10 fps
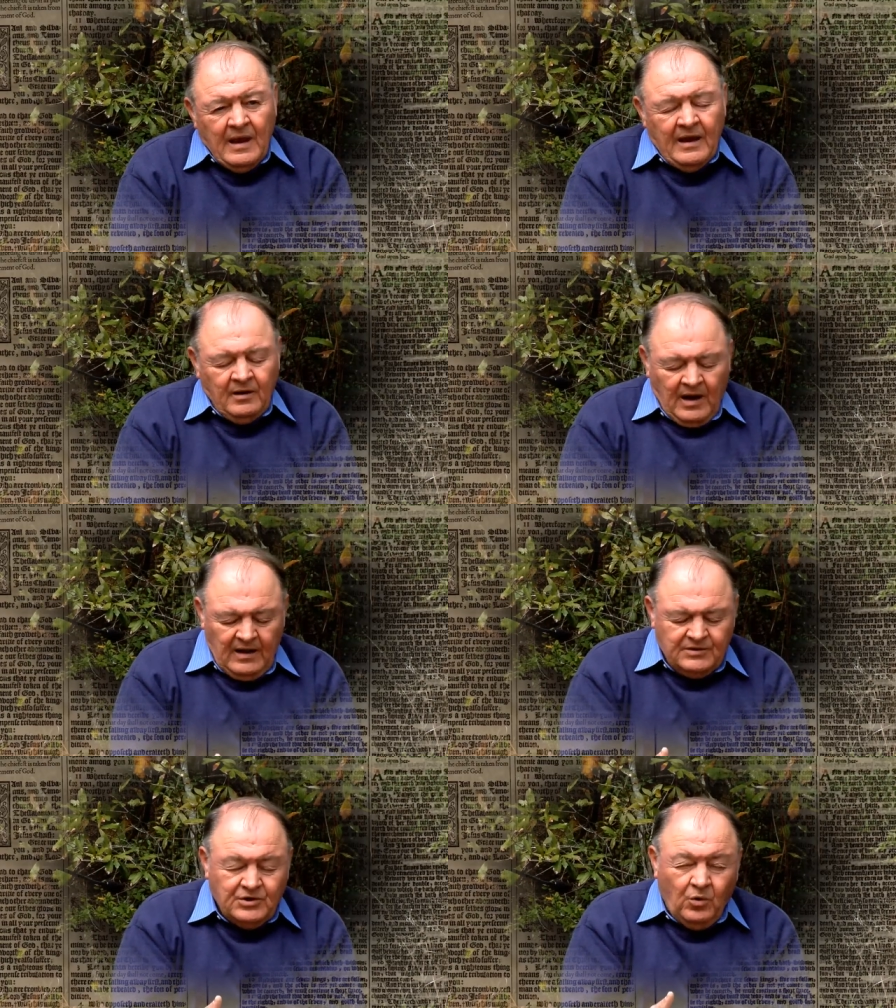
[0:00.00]
And
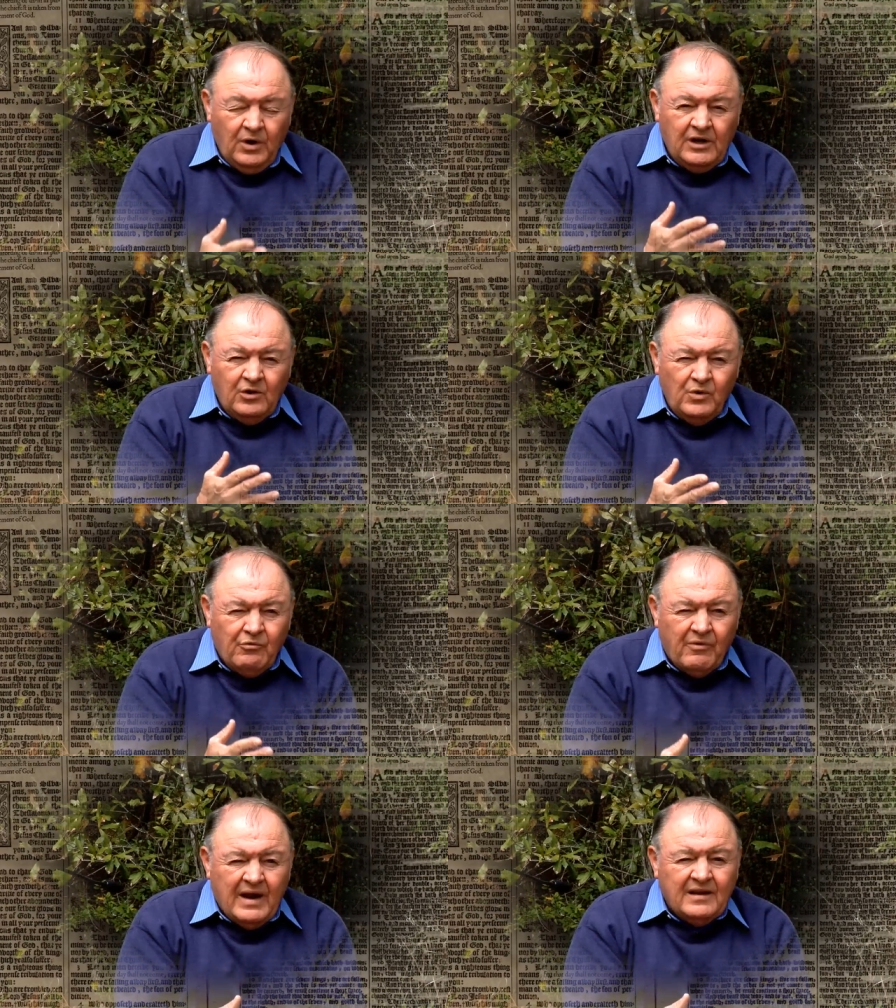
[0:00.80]
consequently, we
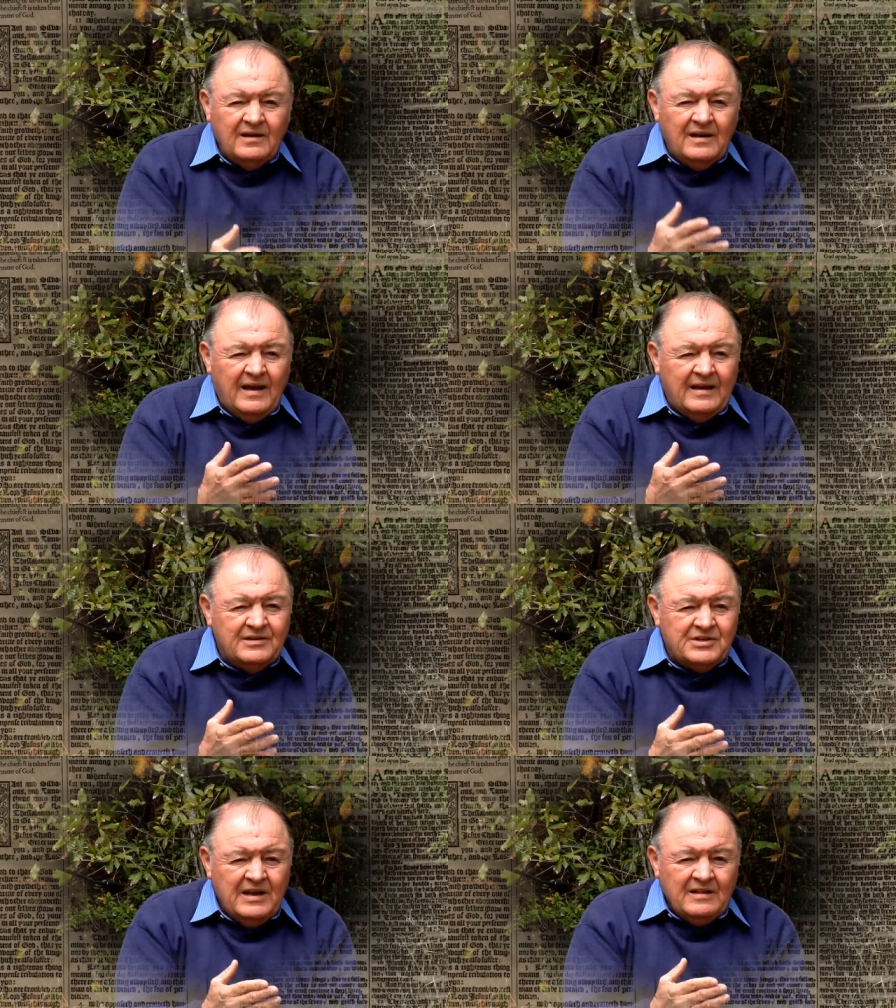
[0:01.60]

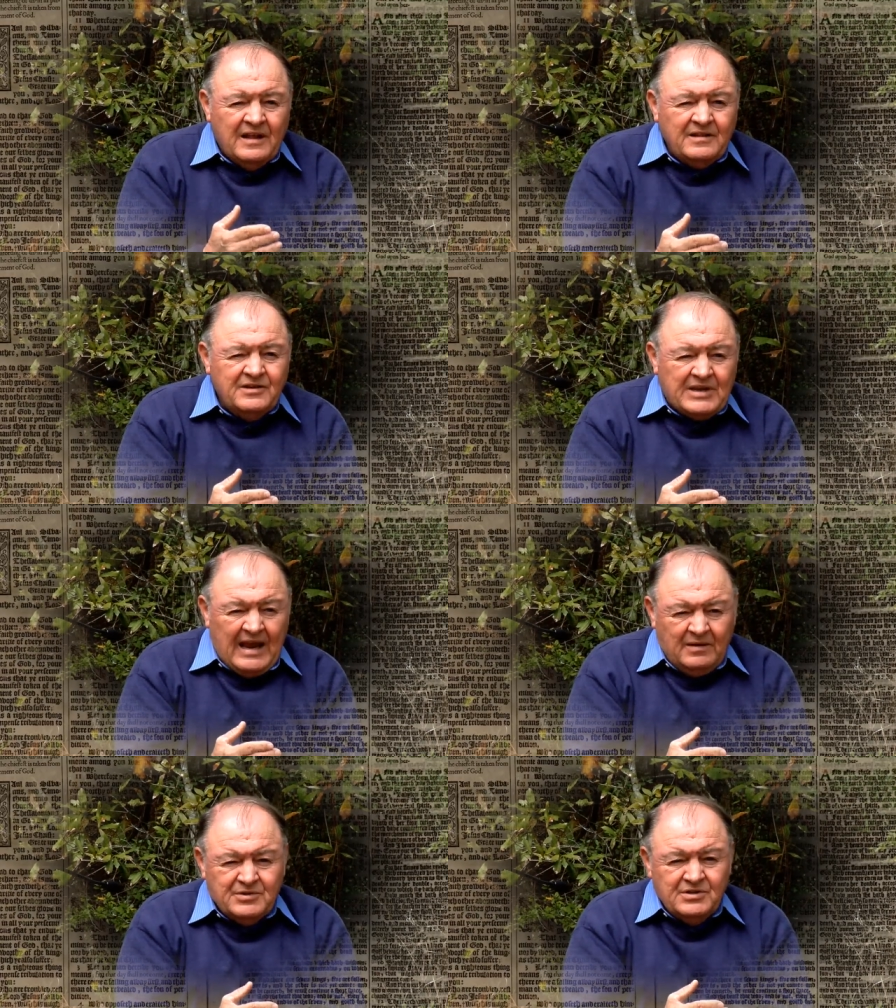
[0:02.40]
recognize that this
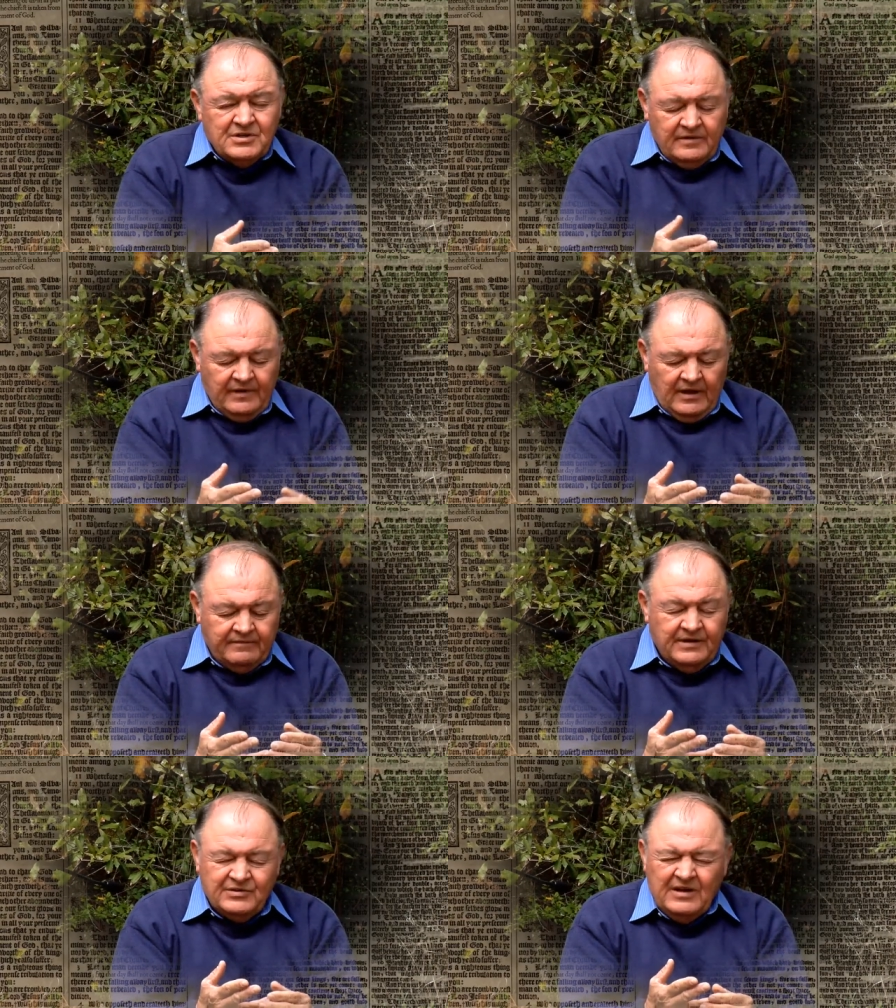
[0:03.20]
absence of
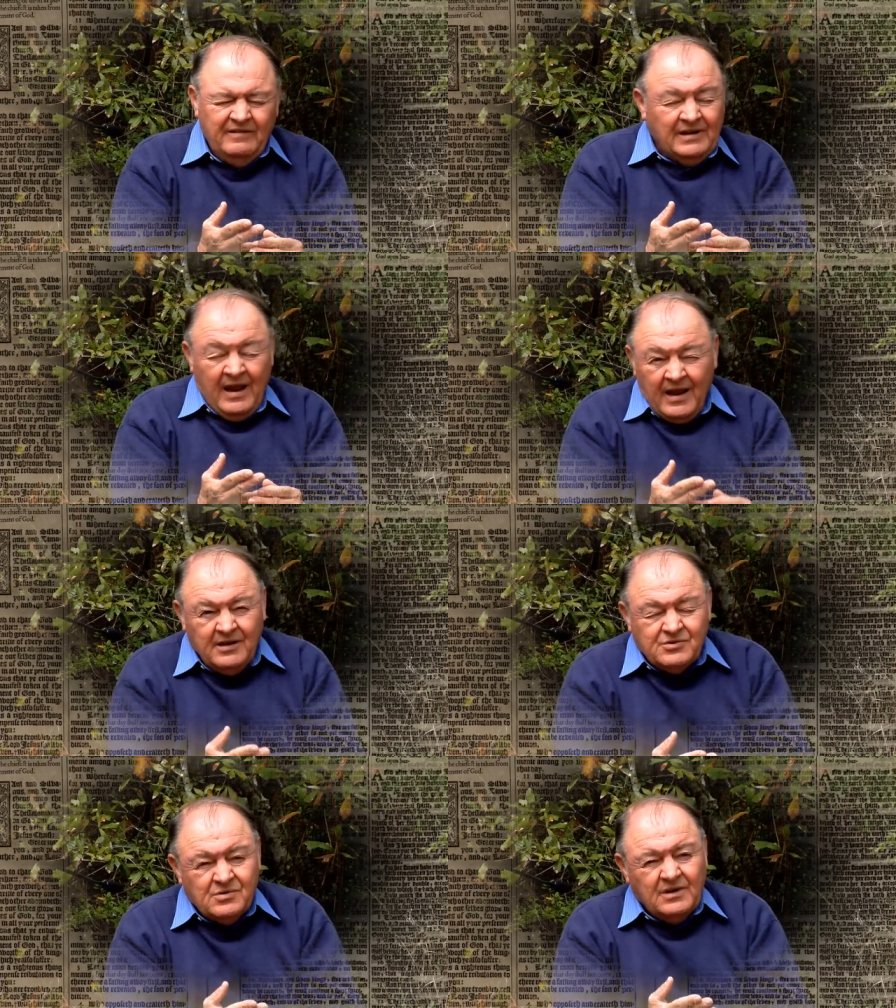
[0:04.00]
love, this even
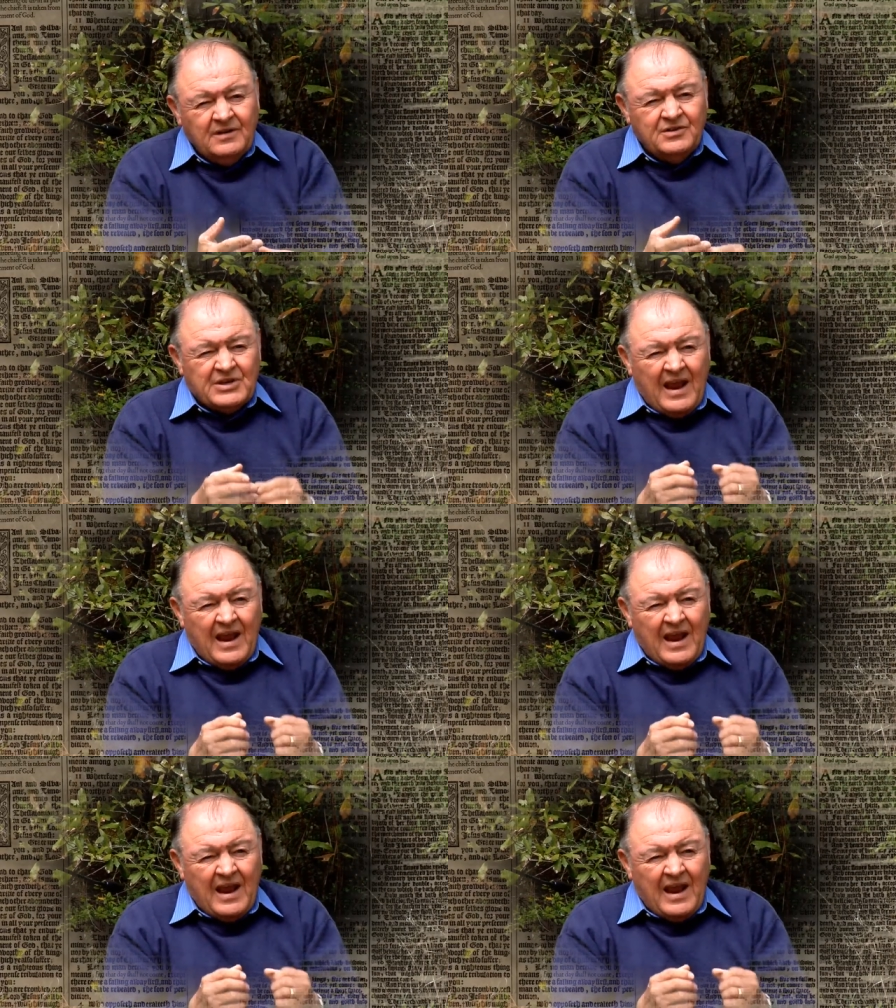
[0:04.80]
hatred and this